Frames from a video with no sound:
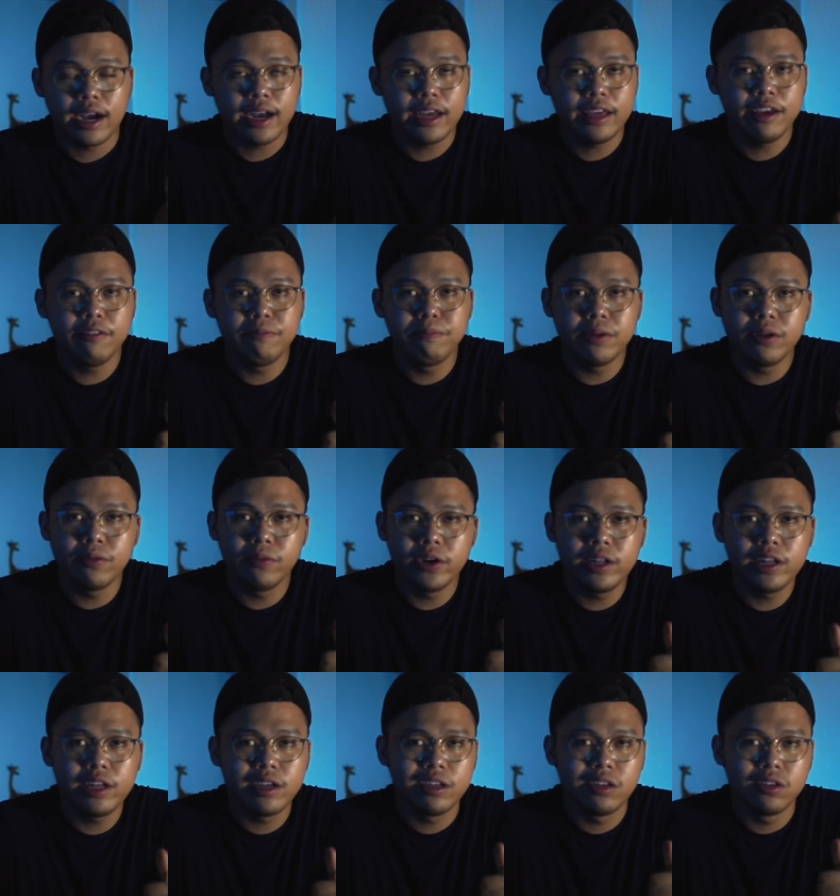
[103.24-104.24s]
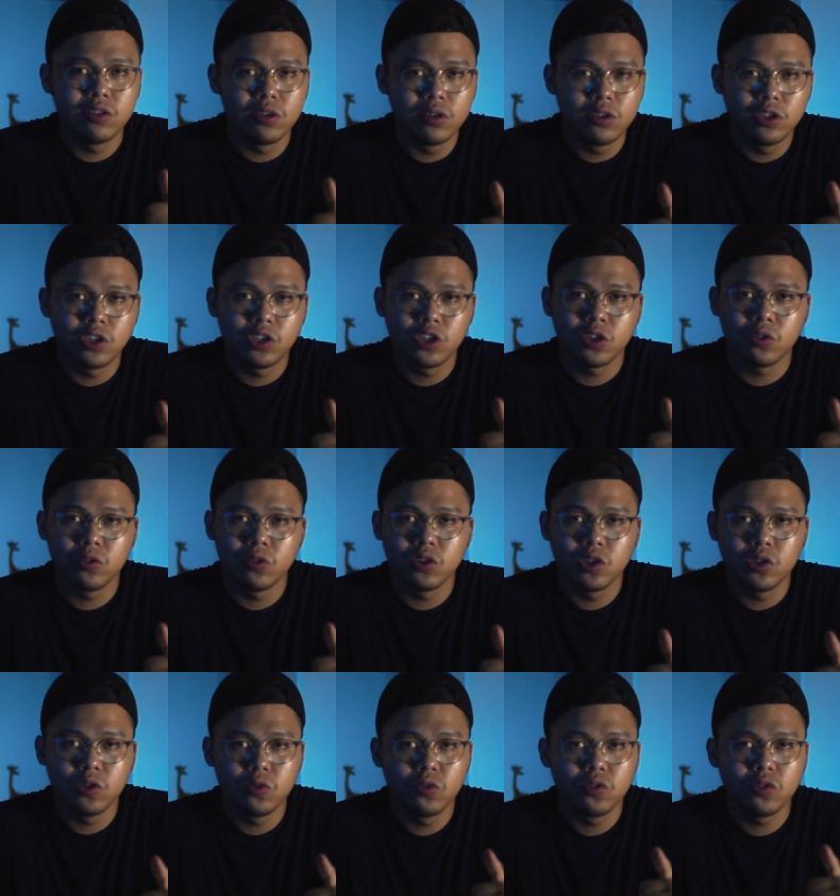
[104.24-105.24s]
I have been really indulged in the
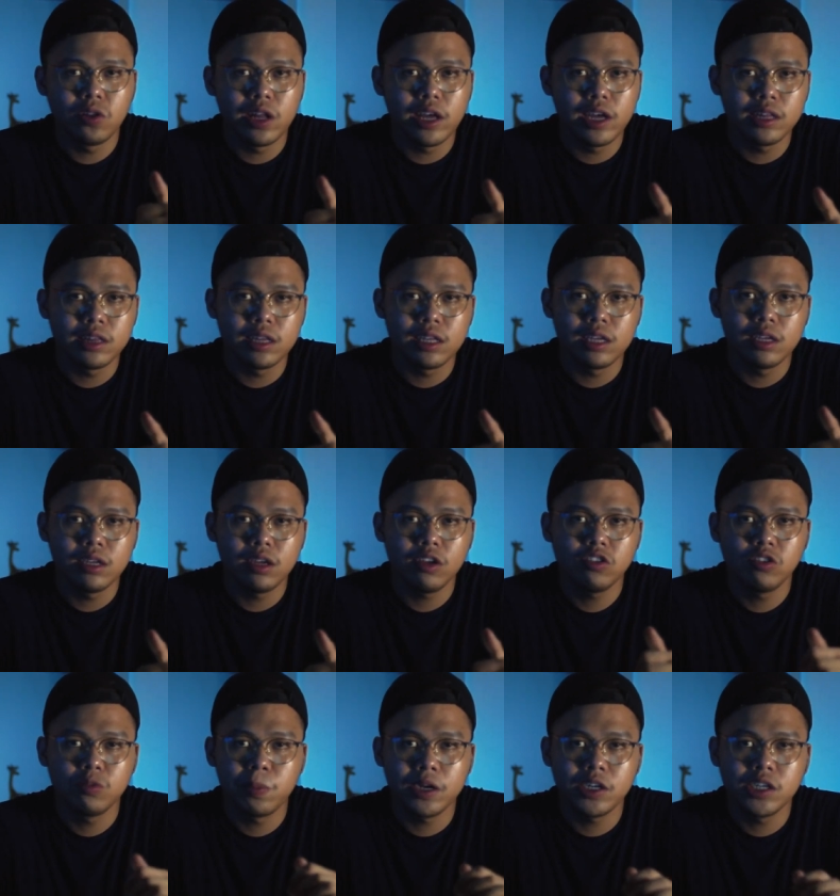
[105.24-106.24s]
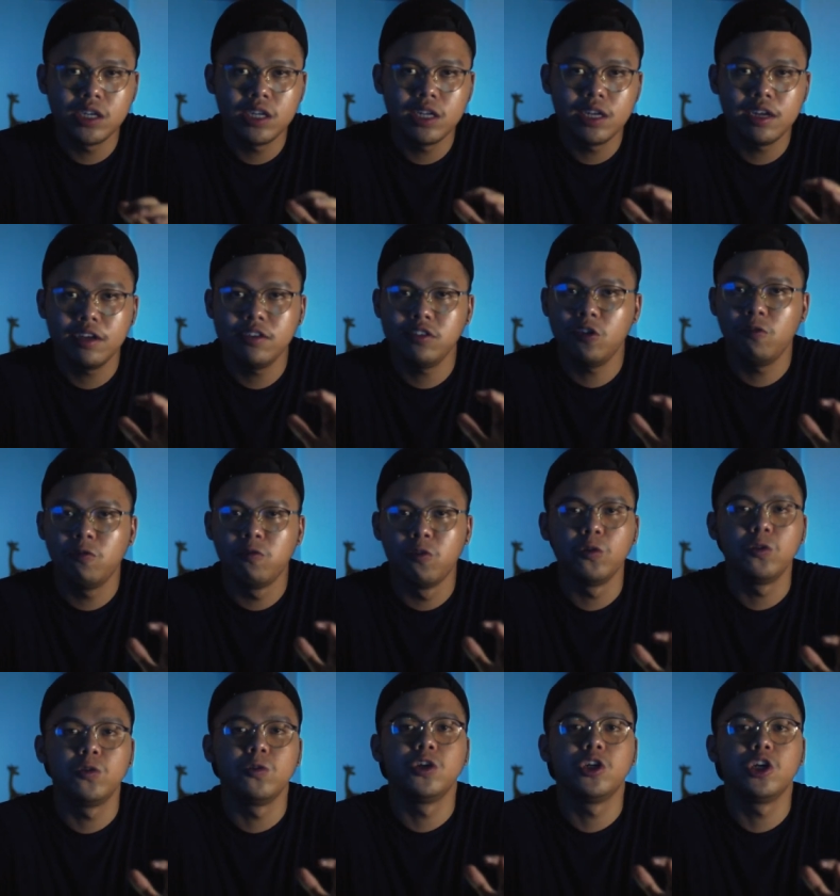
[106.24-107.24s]
news lately, especially as a
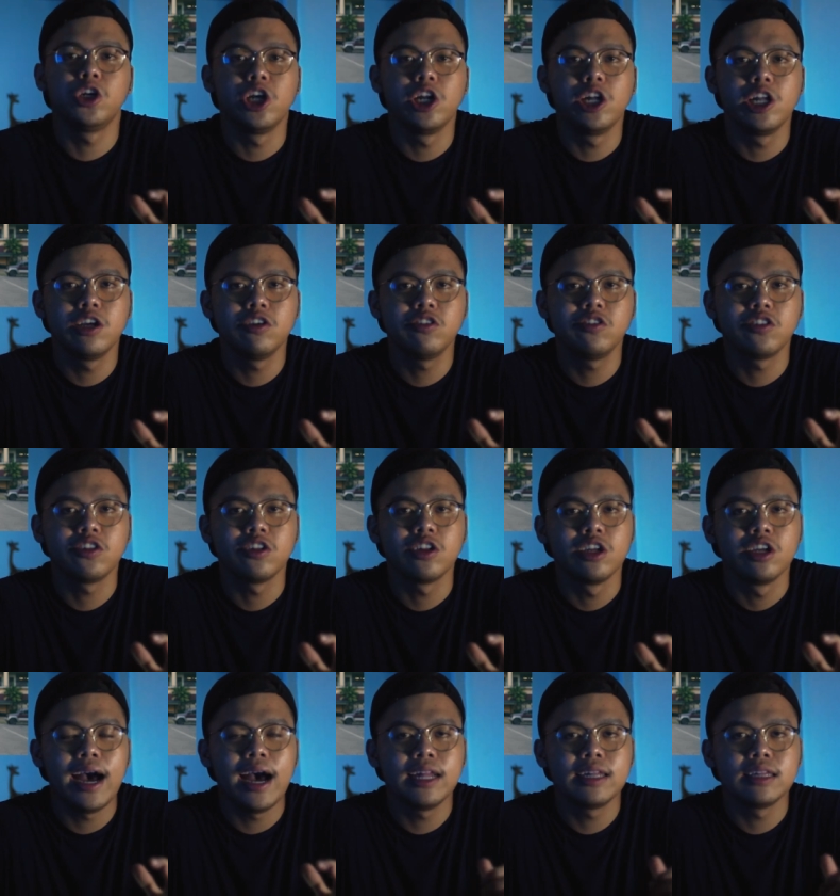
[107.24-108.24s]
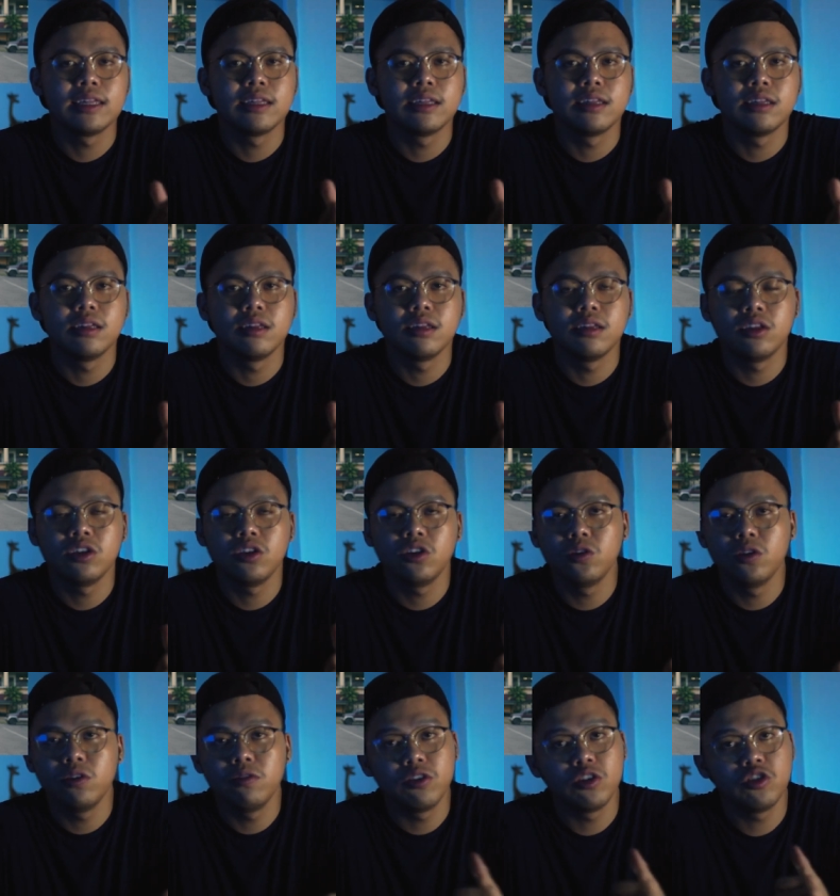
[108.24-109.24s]
photojournalist at a
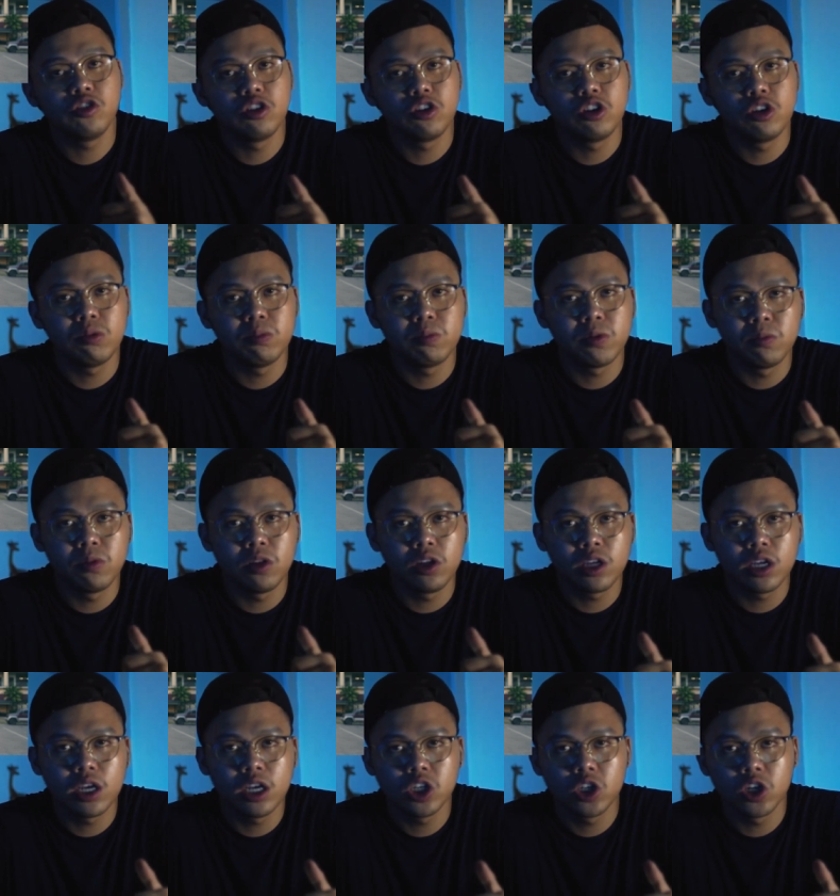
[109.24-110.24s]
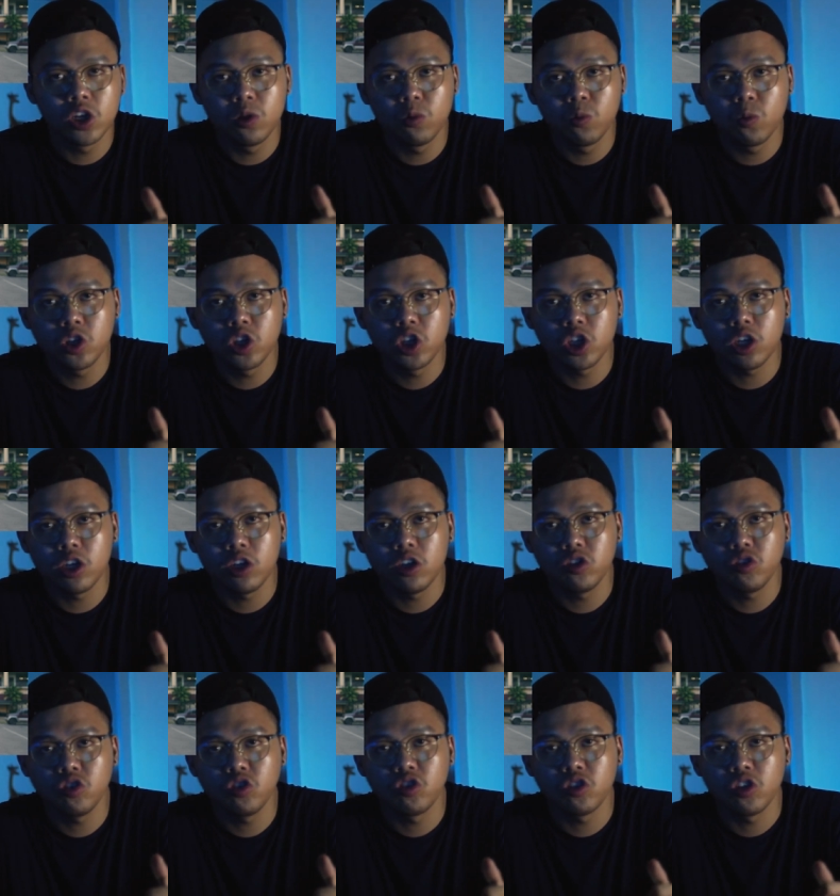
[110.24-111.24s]
university publication, which
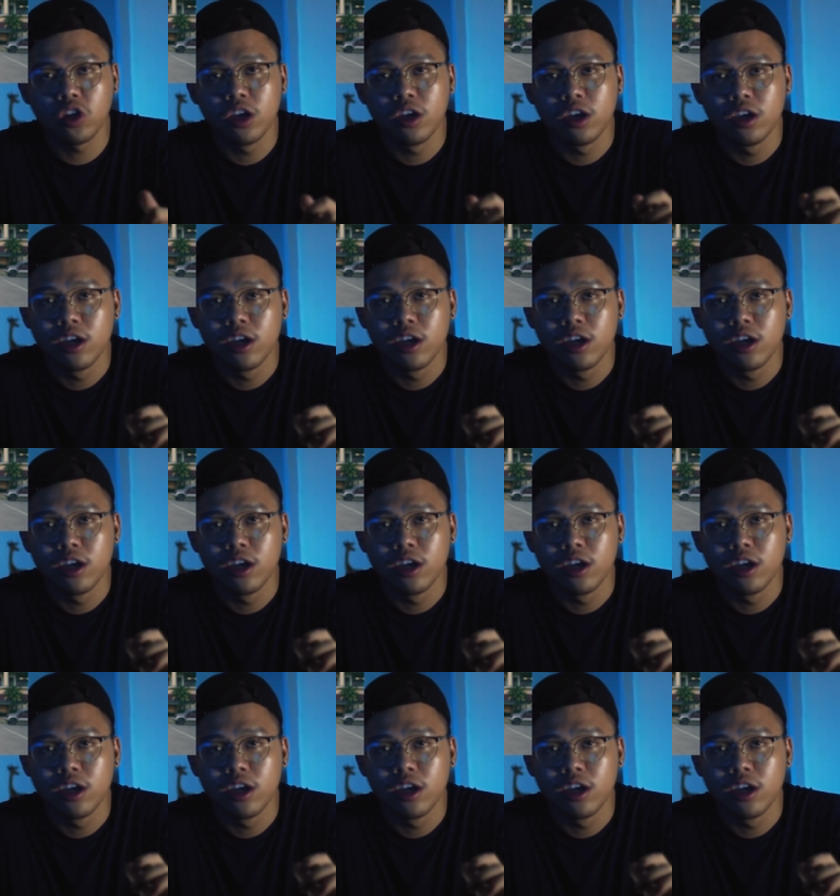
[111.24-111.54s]
is